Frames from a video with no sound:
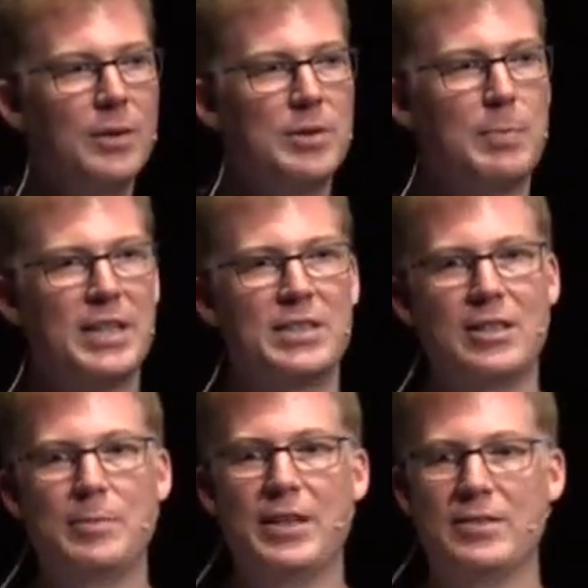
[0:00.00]
which
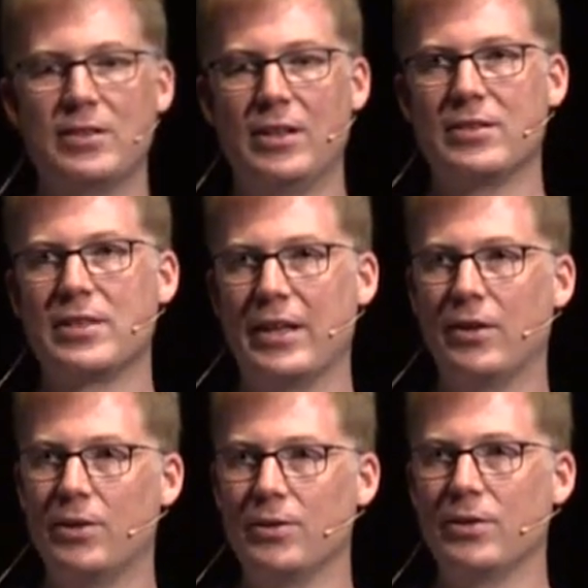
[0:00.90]
basically means that you can say,
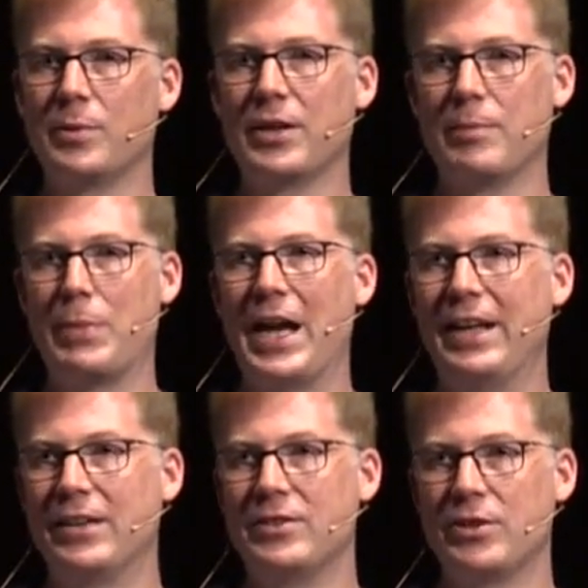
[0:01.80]
oh look, we're going to
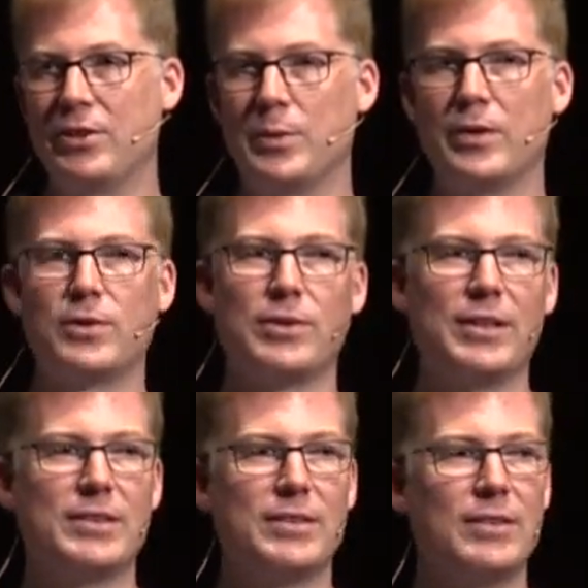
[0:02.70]
panic and turn you off for a
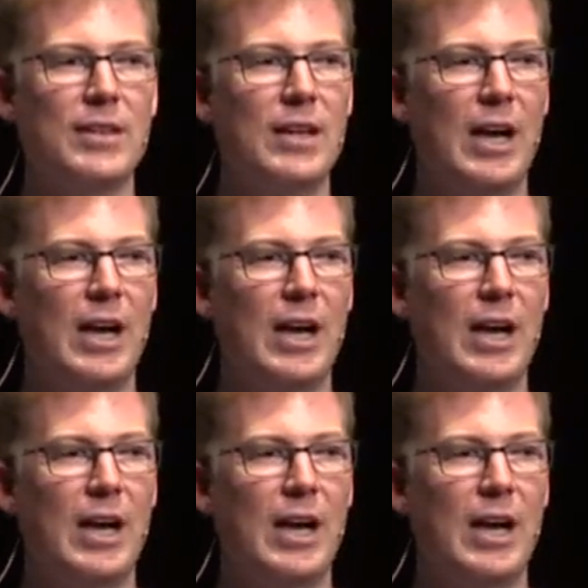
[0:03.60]
reason,